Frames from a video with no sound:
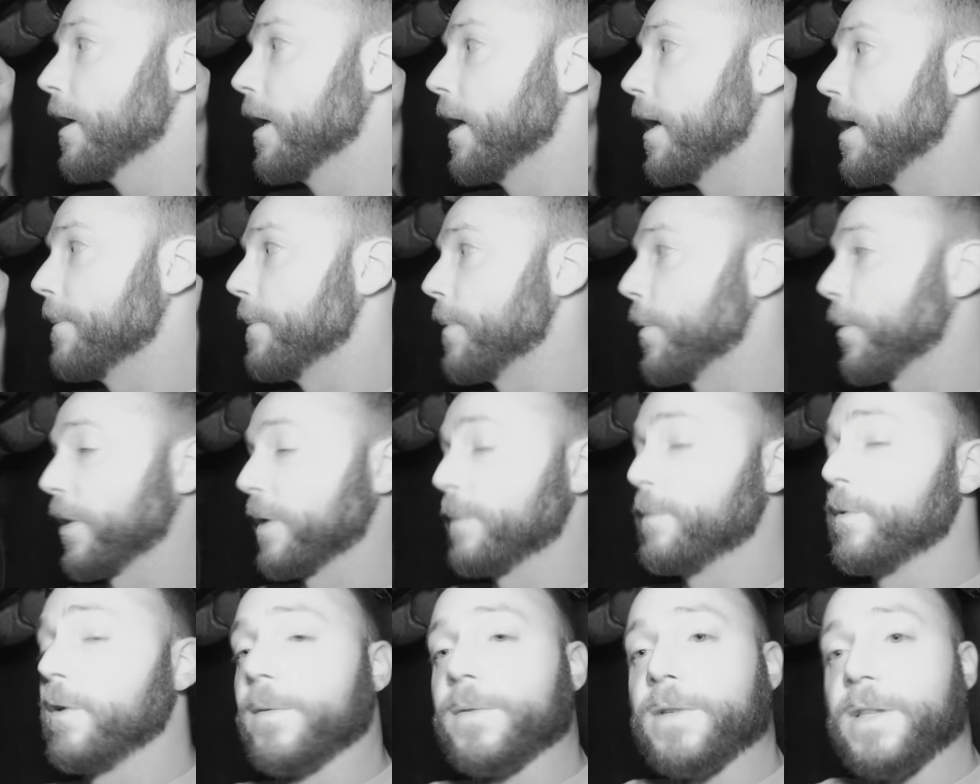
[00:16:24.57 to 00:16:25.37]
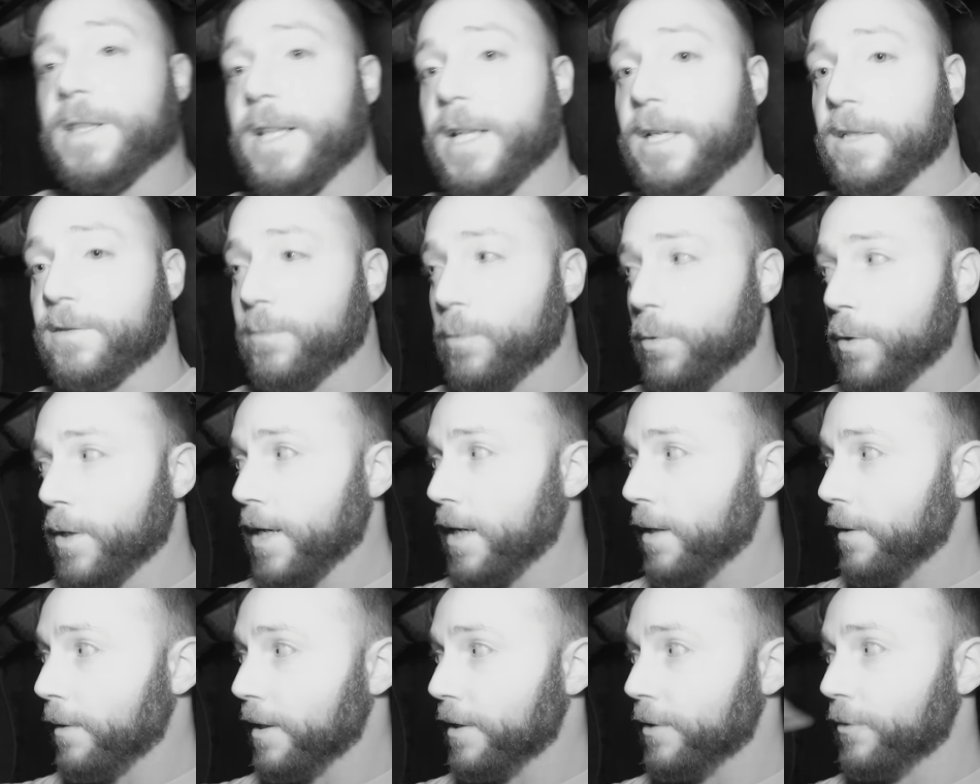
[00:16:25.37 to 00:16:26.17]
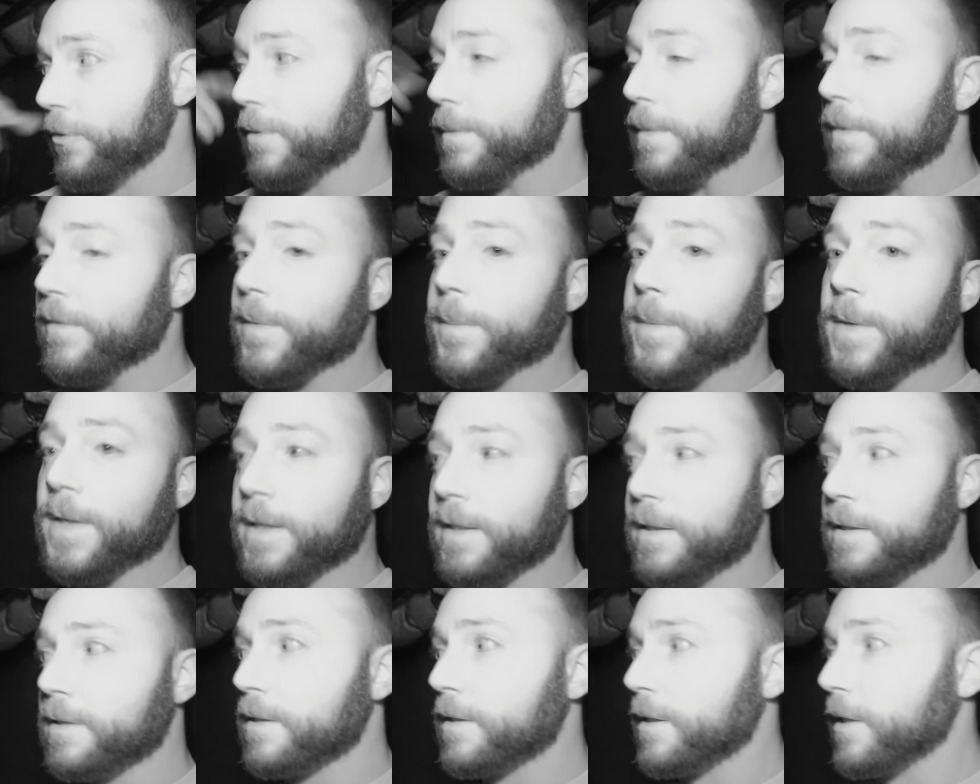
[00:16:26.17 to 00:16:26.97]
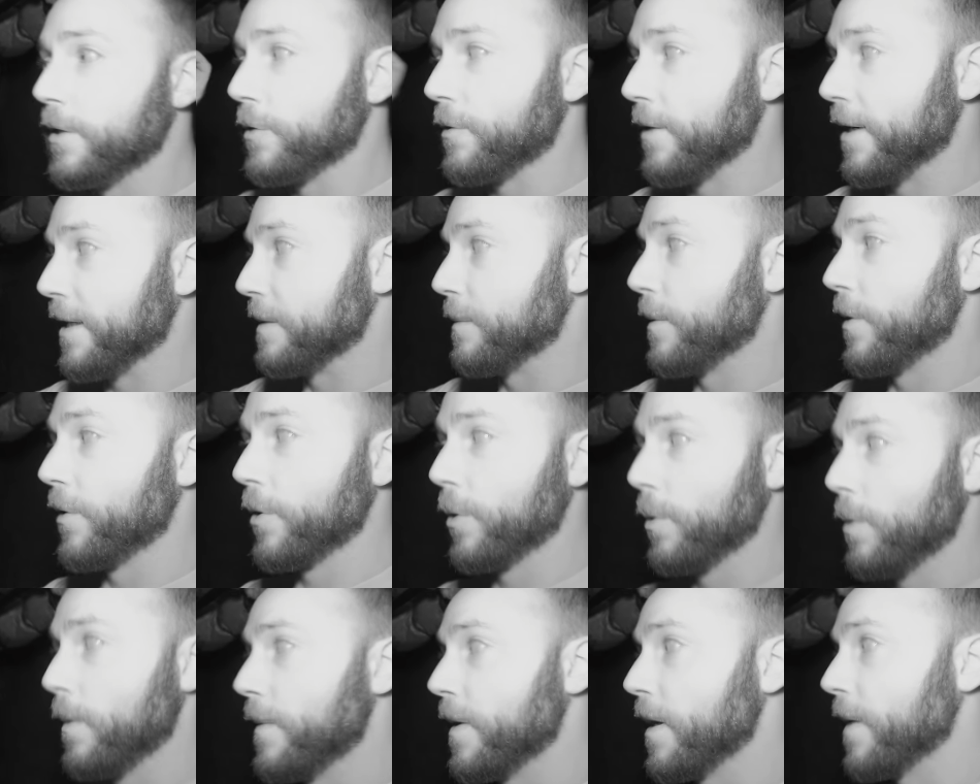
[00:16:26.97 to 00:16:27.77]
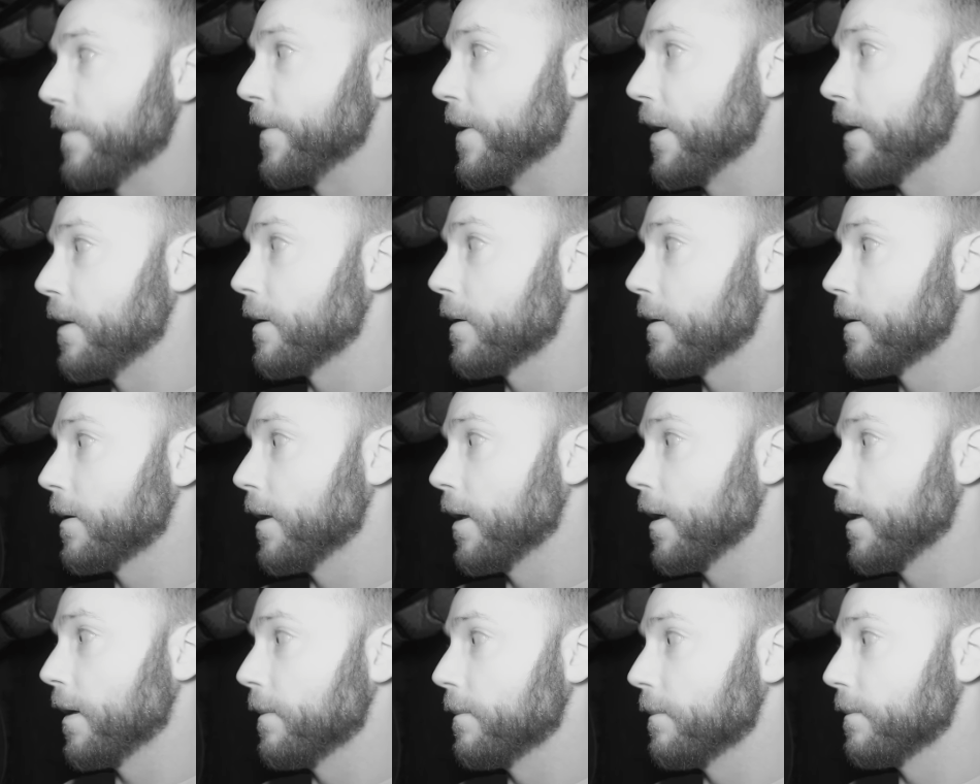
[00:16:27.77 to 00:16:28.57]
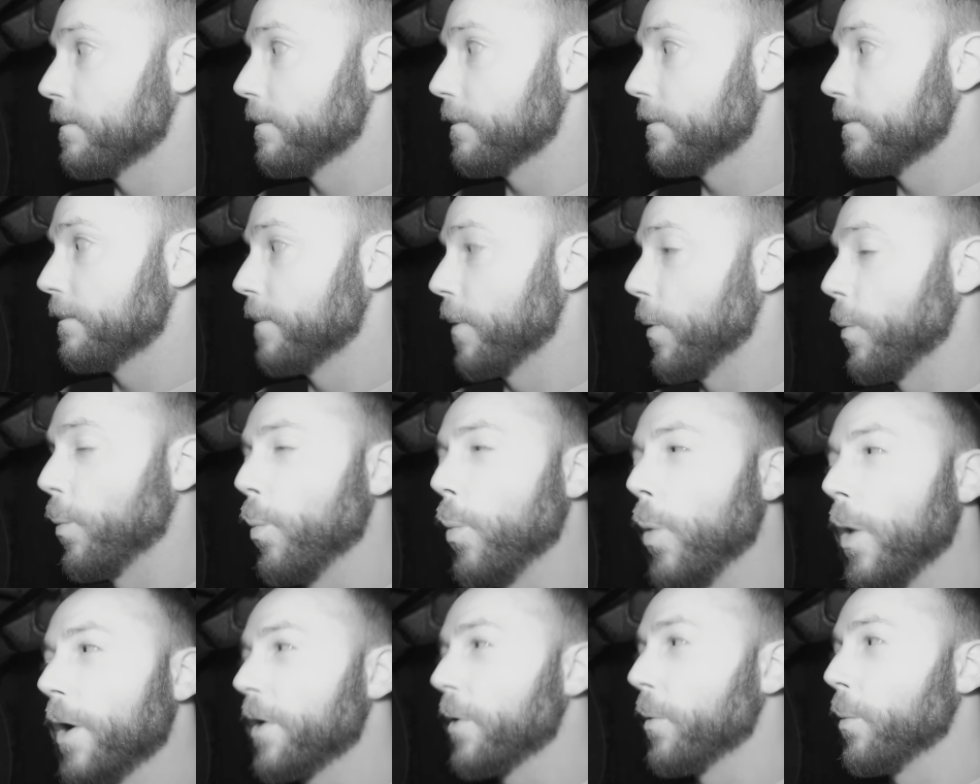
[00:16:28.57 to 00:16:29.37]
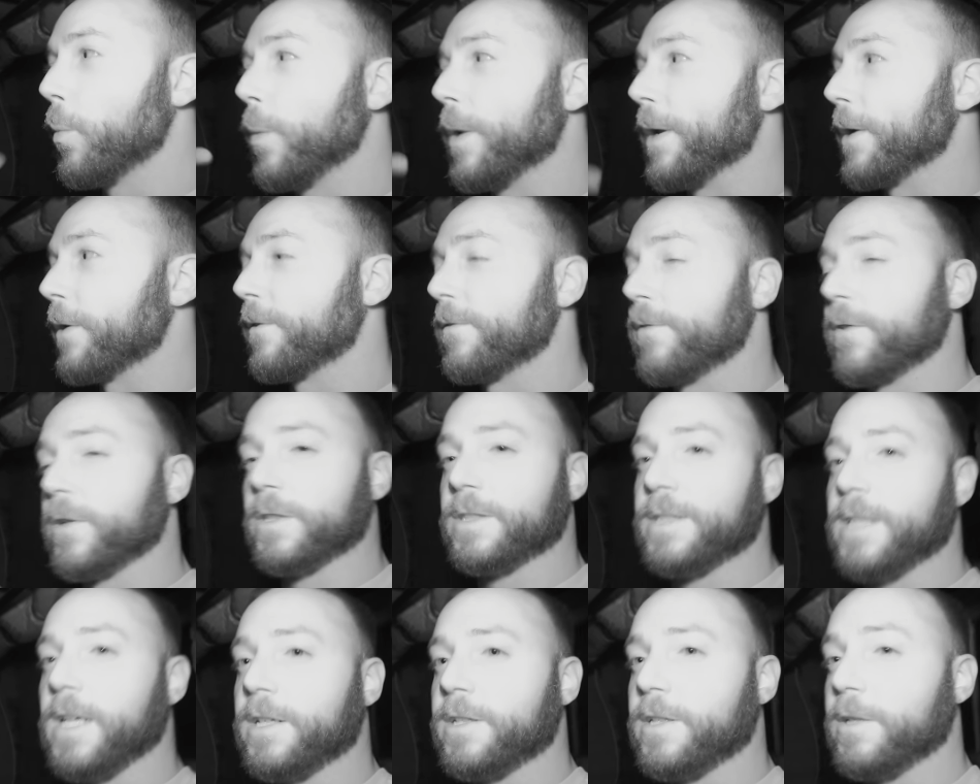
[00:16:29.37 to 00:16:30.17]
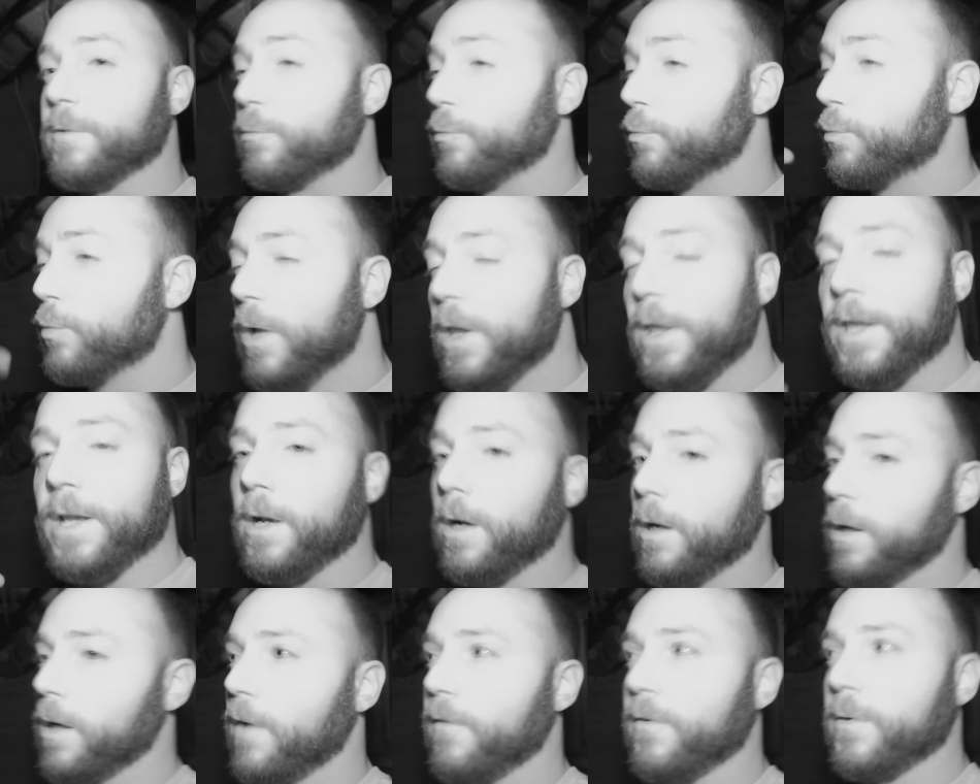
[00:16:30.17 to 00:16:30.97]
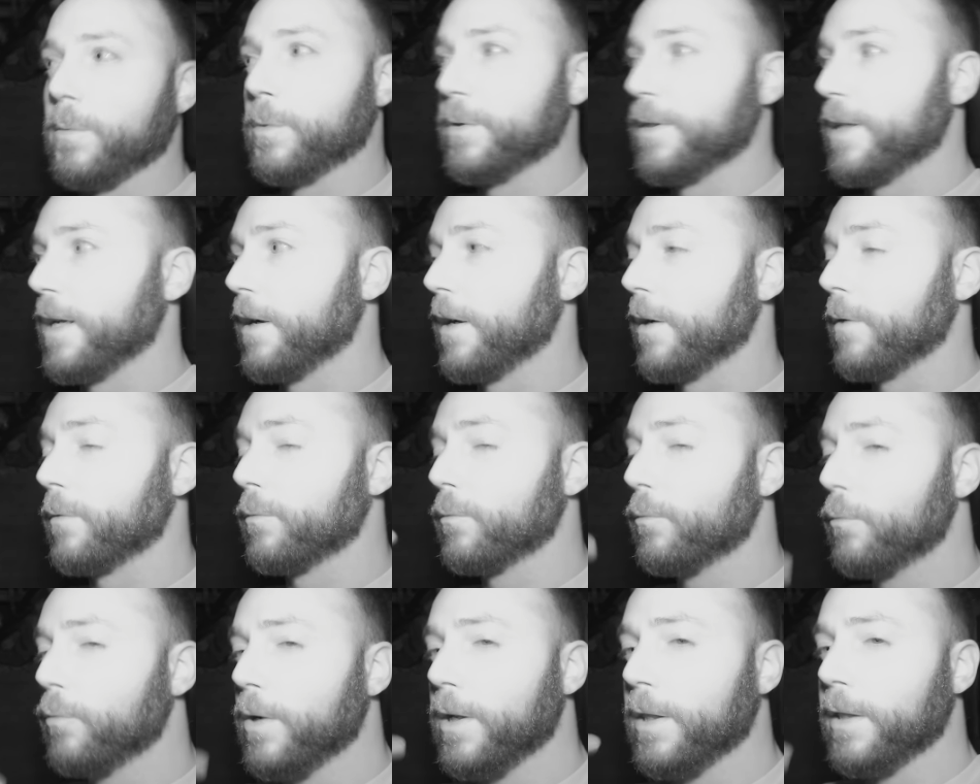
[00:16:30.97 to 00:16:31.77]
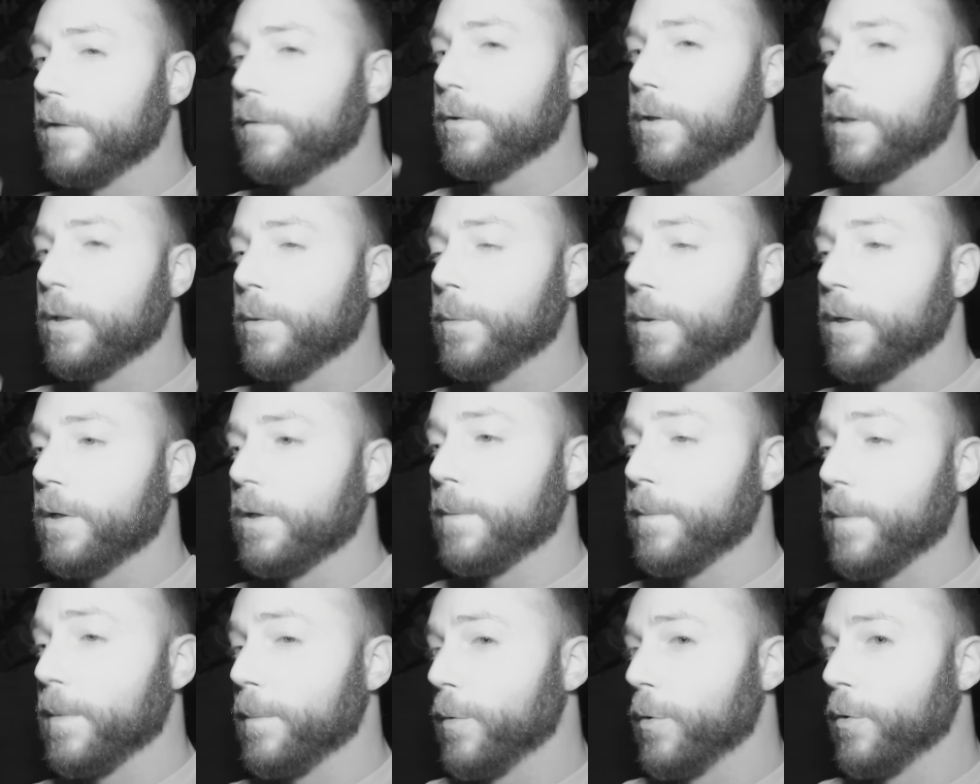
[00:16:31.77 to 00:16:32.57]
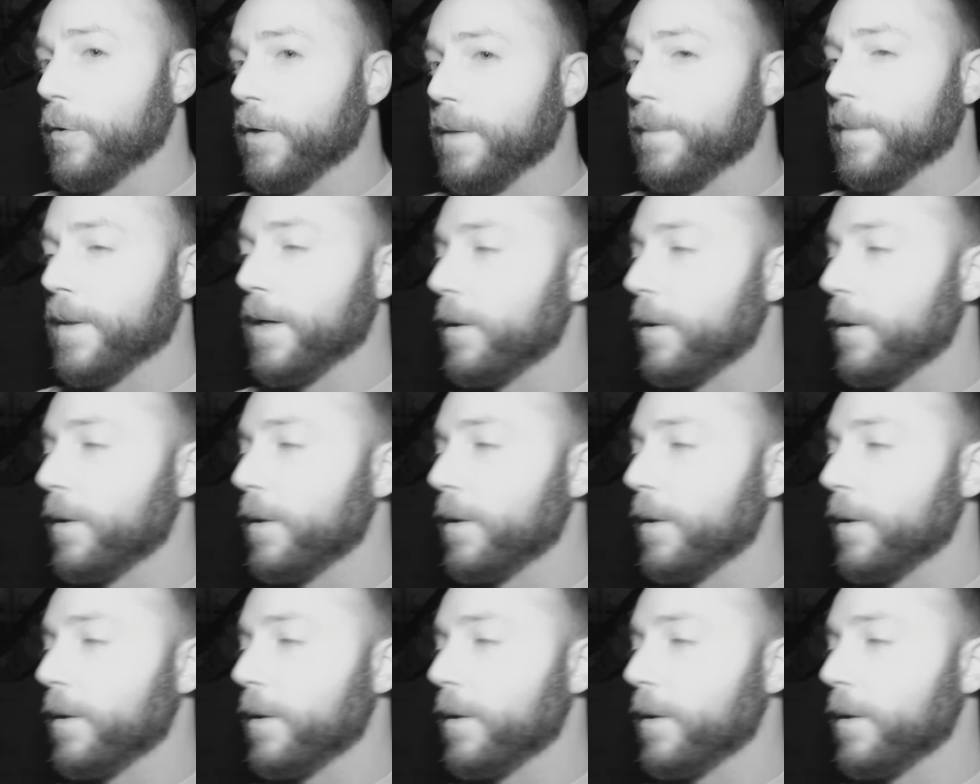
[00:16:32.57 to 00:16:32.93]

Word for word: Um, but we're going to move up to the next floor now and do some EVPs and try some other equipment up there. Um, but what a weird first session. Really uncomfortable down here. Really, really weird. I'm going to pull him